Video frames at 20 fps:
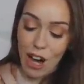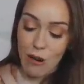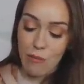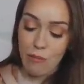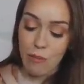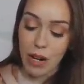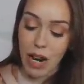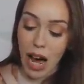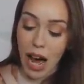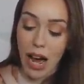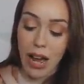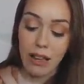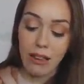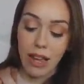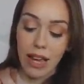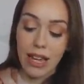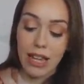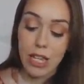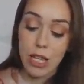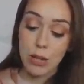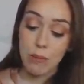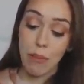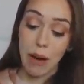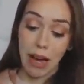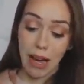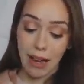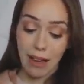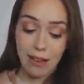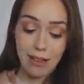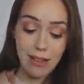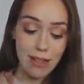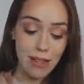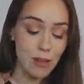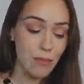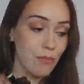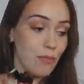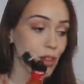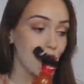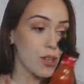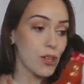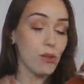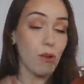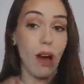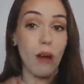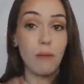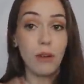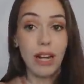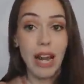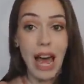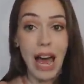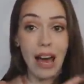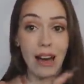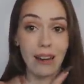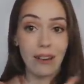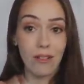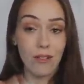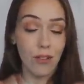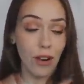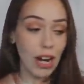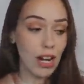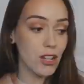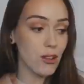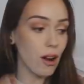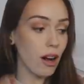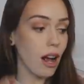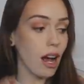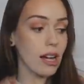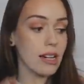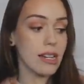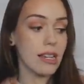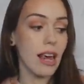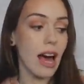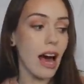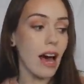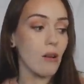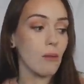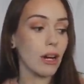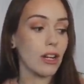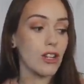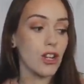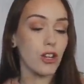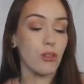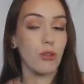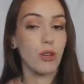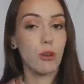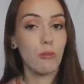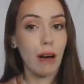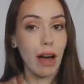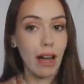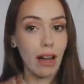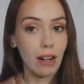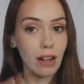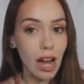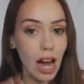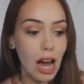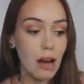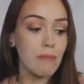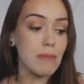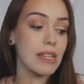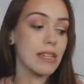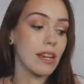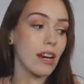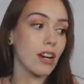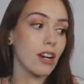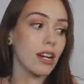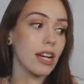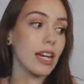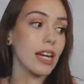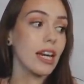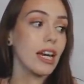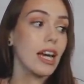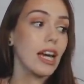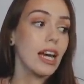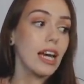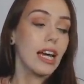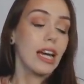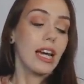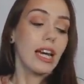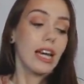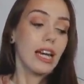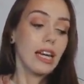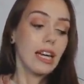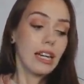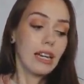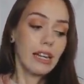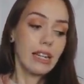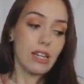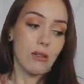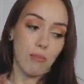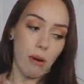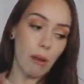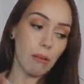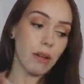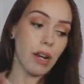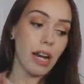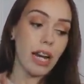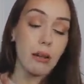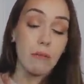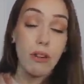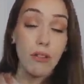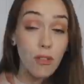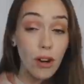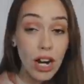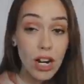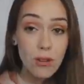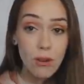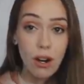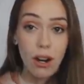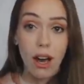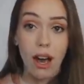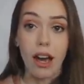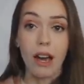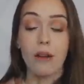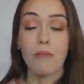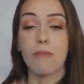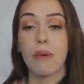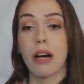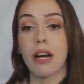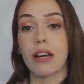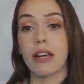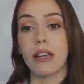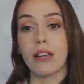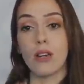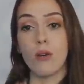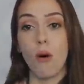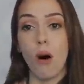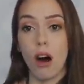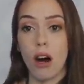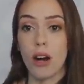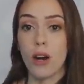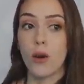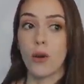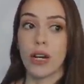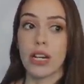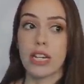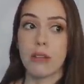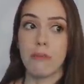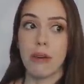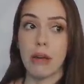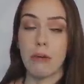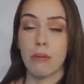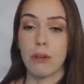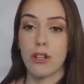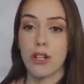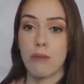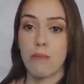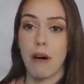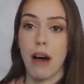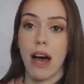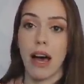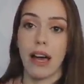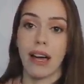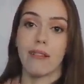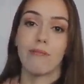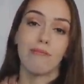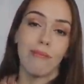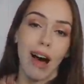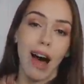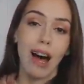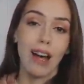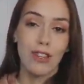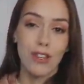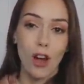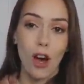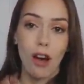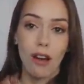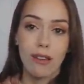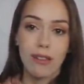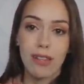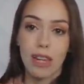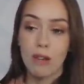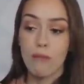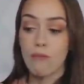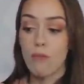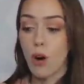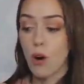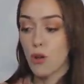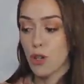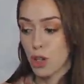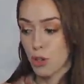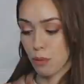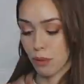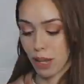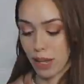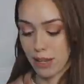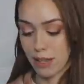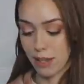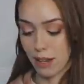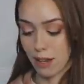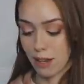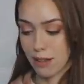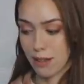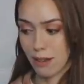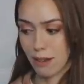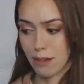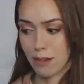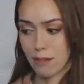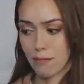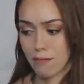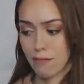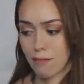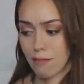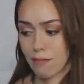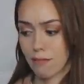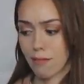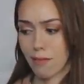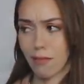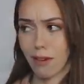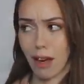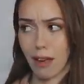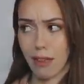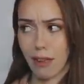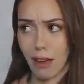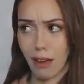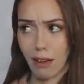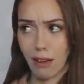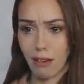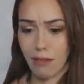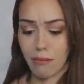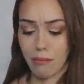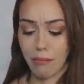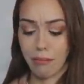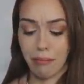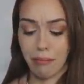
um, but I like spice, so I'm gonna add Frank's Red Hot to that, which you buy on commissary. It's probably not gonna be Frank's Red Hot, but you are going to be able to buy hot sauce in most places, I think.